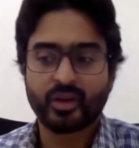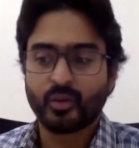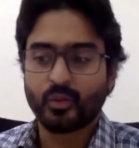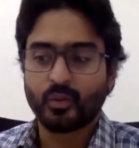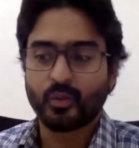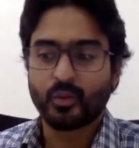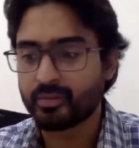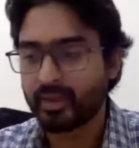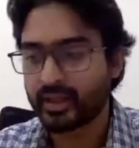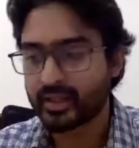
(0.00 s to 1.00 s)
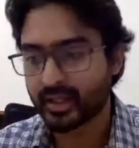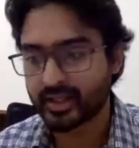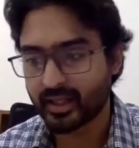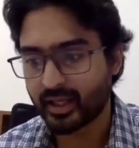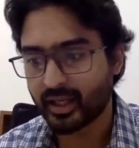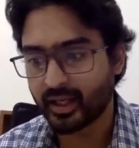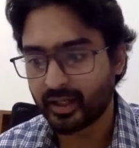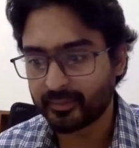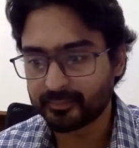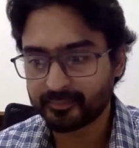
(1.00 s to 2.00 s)
we're going to be discussing
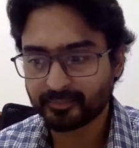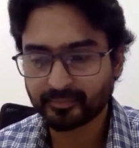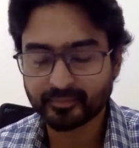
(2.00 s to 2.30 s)
the